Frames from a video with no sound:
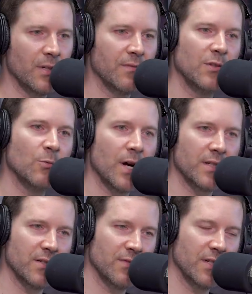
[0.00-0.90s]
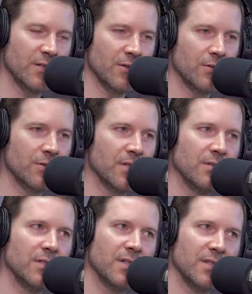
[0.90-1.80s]
But if you watch his videos
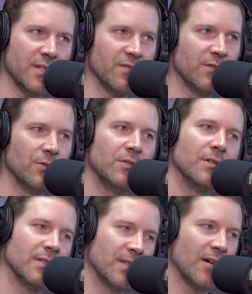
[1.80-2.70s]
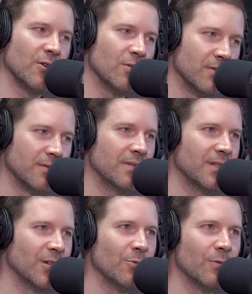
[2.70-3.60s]
and you see his interviews, you can tell,
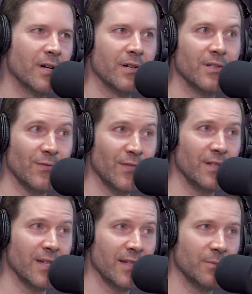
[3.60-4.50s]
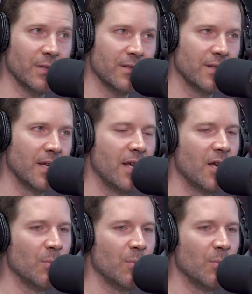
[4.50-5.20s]
you know, where he's affiliated with. Mm-hmm.